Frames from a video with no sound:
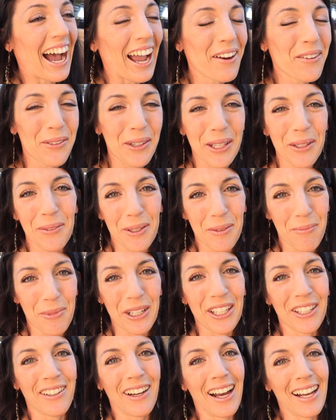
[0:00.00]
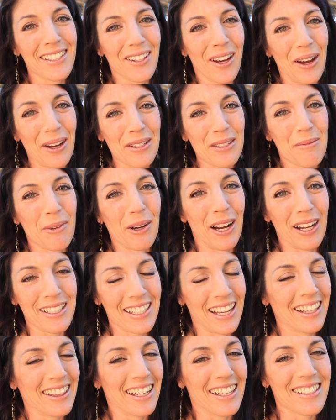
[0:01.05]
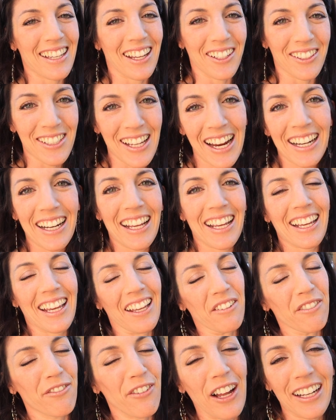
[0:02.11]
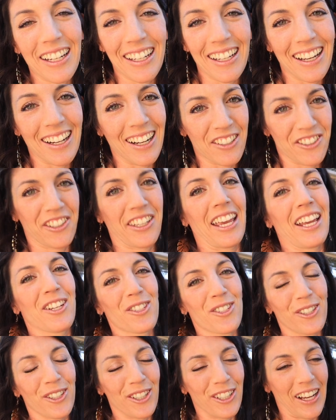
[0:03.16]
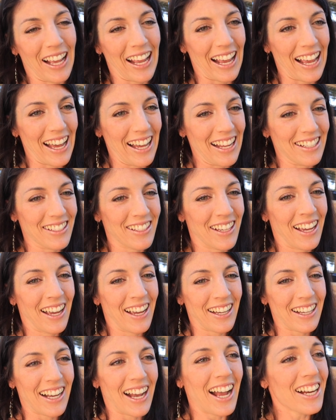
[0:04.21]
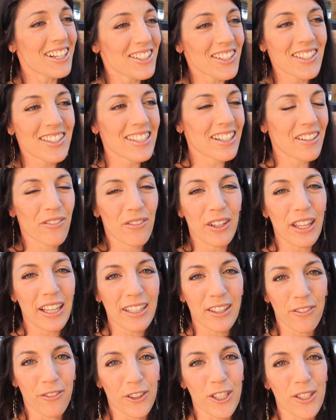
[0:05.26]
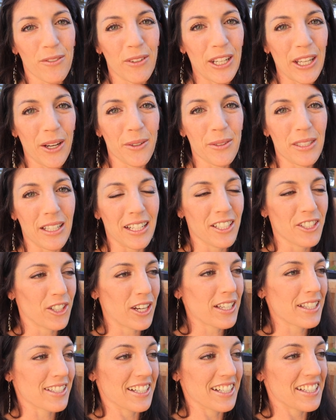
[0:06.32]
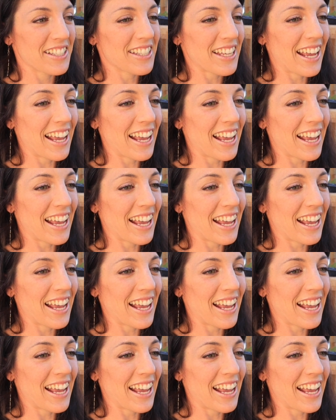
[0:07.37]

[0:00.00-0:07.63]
I really want to bring you guys awesome content that's entertaining and funny and educational, and I just didn't feel like the first video did it justice,